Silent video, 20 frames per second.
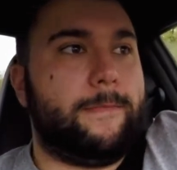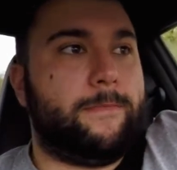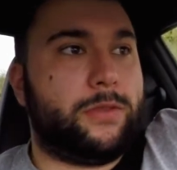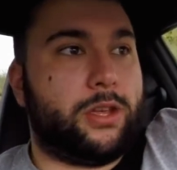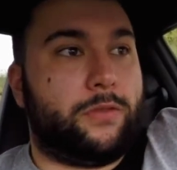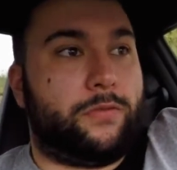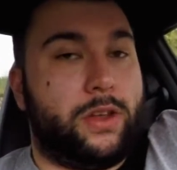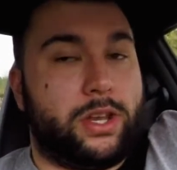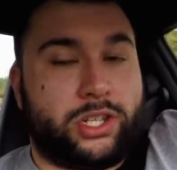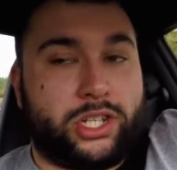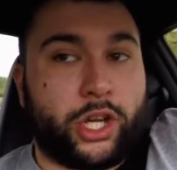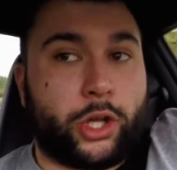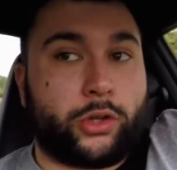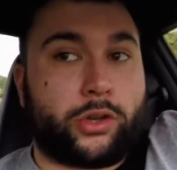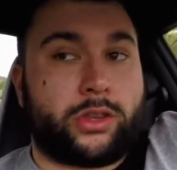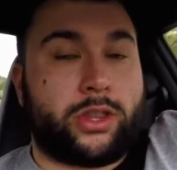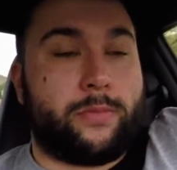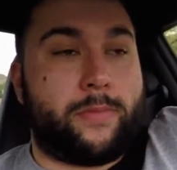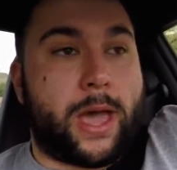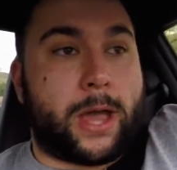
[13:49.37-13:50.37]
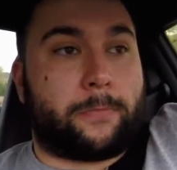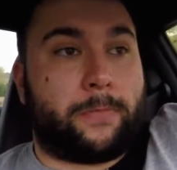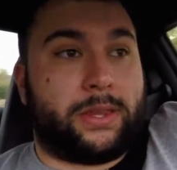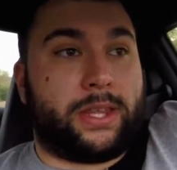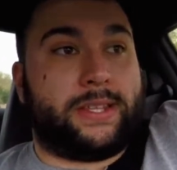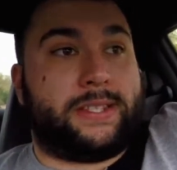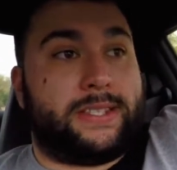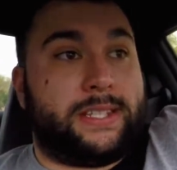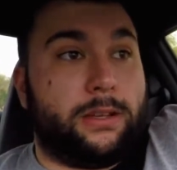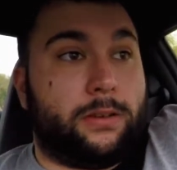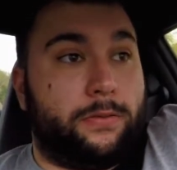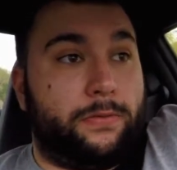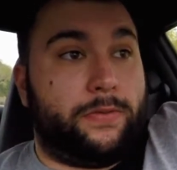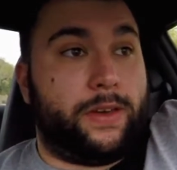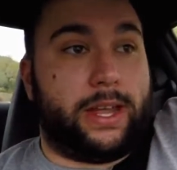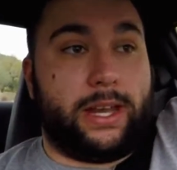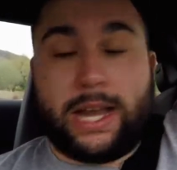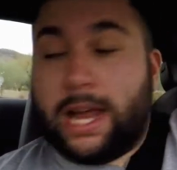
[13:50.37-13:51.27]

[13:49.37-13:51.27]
You'd fit children in the back, but they'd still fit.